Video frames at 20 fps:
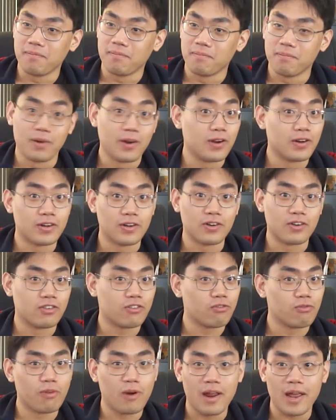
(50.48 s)

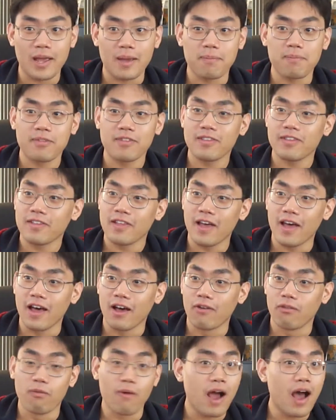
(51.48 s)
Murders, rapes,
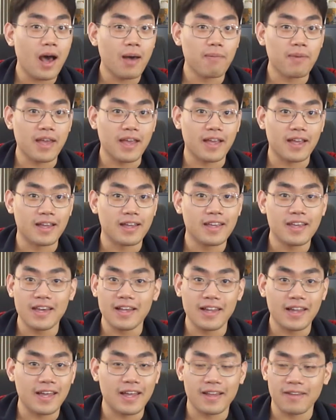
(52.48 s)
robbing,
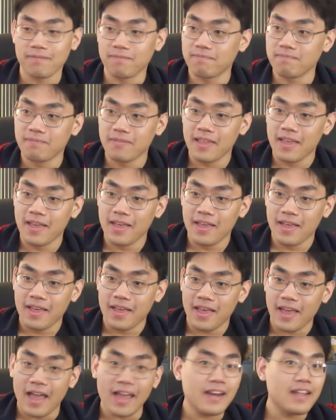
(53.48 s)
killing,
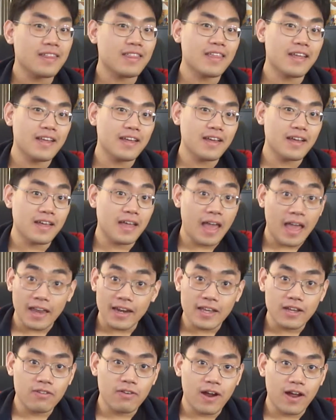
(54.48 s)
anything,
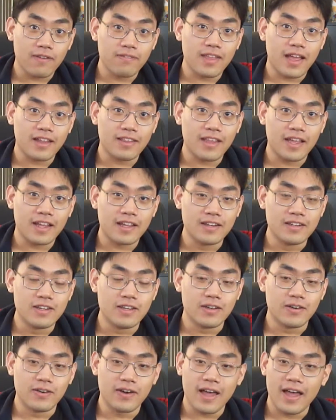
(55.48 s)
any crime that they could
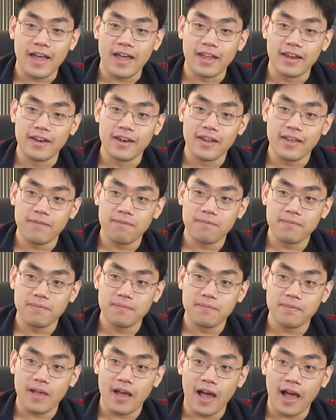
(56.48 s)
do. And
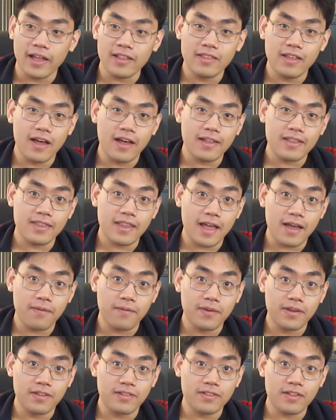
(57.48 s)
I thought that
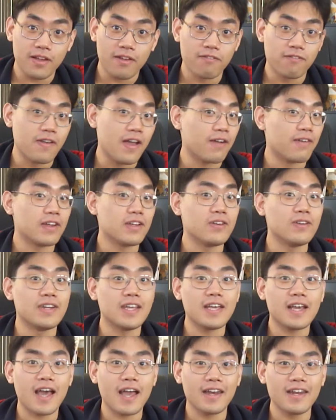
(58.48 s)
was a very
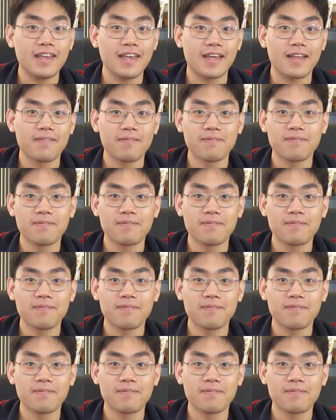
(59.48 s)
unique idea.